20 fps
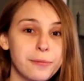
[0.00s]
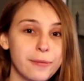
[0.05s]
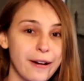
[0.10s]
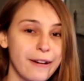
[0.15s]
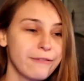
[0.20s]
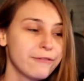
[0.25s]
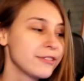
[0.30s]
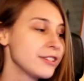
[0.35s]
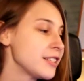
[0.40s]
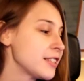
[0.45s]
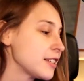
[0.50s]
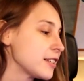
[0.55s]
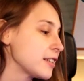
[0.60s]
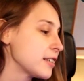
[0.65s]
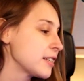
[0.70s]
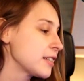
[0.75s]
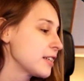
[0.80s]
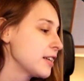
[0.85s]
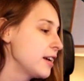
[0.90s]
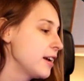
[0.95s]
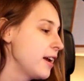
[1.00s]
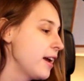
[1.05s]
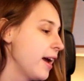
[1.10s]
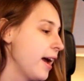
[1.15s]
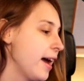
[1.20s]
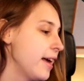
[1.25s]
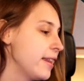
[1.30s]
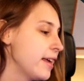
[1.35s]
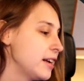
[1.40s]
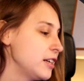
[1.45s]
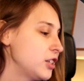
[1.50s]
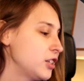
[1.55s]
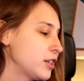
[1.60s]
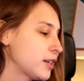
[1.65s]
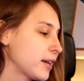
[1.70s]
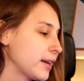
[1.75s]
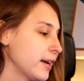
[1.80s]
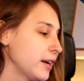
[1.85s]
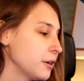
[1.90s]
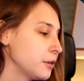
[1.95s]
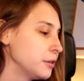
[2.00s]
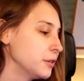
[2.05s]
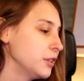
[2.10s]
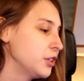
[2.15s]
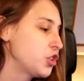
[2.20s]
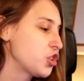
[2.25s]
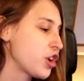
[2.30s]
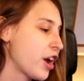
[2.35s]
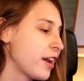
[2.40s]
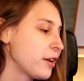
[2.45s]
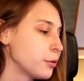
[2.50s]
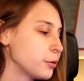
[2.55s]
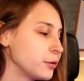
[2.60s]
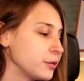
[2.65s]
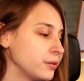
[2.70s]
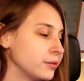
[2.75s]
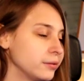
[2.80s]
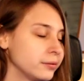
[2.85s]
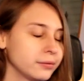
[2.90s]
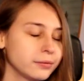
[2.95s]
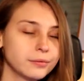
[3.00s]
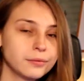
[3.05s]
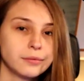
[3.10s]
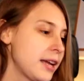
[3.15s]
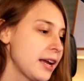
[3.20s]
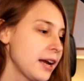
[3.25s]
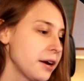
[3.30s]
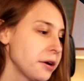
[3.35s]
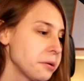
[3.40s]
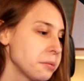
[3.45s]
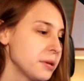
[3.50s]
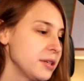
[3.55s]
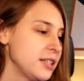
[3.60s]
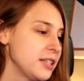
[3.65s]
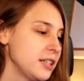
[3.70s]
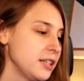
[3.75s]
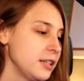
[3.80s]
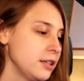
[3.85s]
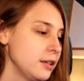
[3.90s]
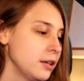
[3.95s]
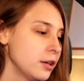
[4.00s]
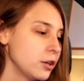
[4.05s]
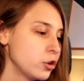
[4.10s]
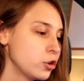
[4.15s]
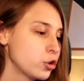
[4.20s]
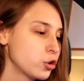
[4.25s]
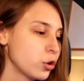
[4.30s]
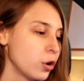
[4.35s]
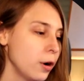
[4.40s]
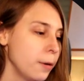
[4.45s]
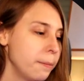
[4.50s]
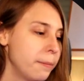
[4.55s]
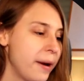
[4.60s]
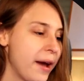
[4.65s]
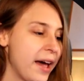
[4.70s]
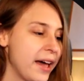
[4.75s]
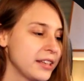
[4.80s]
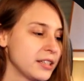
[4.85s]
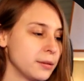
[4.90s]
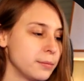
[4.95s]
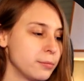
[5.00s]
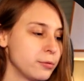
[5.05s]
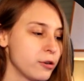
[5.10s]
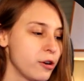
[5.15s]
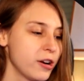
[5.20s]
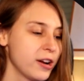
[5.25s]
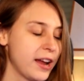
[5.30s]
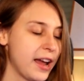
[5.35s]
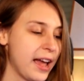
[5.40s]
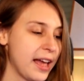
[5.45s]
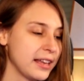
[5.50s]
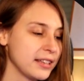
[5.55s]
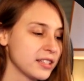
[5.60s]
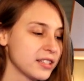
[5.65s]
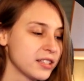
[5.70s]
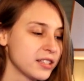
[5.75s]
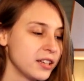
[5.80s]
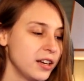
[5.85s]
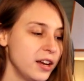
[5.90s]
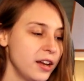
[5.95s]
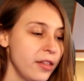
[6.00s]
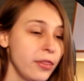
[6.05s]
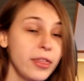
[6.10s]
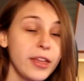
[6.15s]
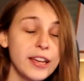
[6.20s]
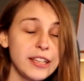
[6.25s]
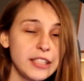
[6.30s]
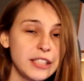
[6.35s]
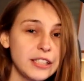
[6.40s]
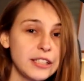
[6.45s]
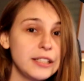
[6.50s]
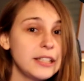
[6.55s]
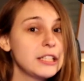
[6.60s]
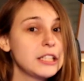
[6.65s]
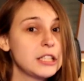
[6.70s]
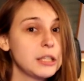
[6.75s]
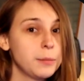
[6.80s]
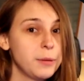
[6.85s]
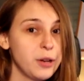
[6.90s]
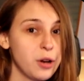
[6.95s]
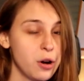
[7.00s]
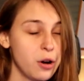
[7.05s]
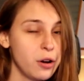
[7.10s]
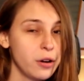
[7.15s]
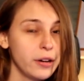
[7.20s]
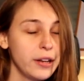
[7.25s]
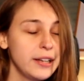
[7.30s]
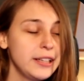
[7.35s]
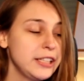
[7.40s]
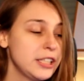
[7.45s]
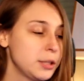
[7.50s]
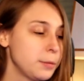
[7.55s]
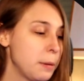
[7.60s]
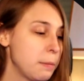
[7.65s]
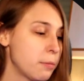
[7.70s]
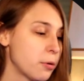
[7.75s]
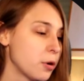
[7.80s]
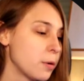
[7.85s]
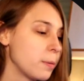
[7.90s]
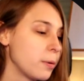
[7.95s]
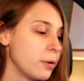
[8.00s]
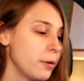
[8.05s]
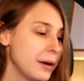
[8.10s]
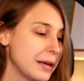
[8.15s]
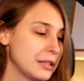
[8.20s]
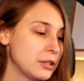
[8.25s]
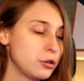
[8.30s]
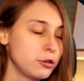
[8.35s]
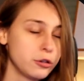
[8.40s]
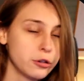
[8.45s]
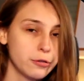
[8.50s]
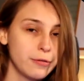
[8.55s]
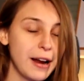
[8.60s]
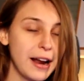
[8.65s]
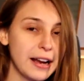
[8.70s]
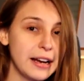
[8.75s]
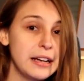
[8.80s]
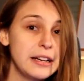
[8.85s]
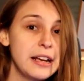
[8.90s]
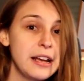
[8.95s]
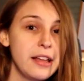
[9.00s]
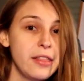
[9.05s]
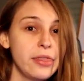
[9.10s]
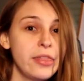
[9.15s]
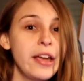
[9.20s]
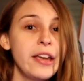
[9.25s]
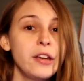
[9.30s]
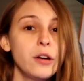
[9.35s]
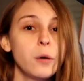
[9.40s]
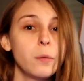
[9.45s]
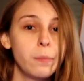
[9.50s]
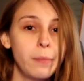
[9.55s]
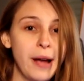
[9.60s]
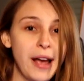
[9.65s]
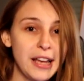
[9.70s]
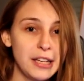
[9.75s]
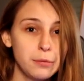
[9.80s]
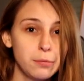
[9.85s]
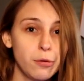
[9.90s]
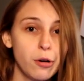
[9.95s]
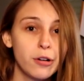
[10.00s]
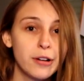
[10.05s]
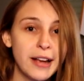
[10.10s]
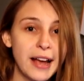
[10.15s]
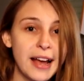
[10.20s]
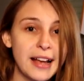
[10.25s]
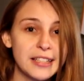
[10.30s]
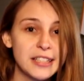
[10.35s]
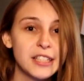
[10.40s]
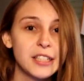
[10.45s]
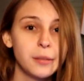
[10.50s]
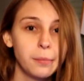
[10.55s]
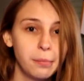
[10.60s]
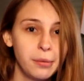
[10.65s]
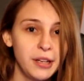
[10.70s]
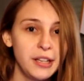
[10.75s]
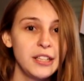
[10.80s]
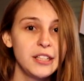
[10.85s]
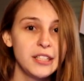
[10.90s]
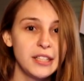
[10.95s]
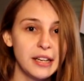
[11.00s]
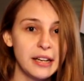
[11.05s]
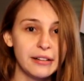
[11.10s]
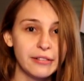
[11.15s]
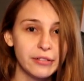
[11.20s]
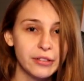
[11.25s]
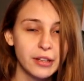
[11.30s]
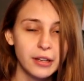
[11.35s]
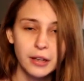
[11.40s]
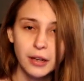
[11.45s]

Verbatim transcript: preferences and then click on channel. Here we see store past broadcasts. This needs to be on, it needs to be purple and to the right. Then your past broadcasts being saved.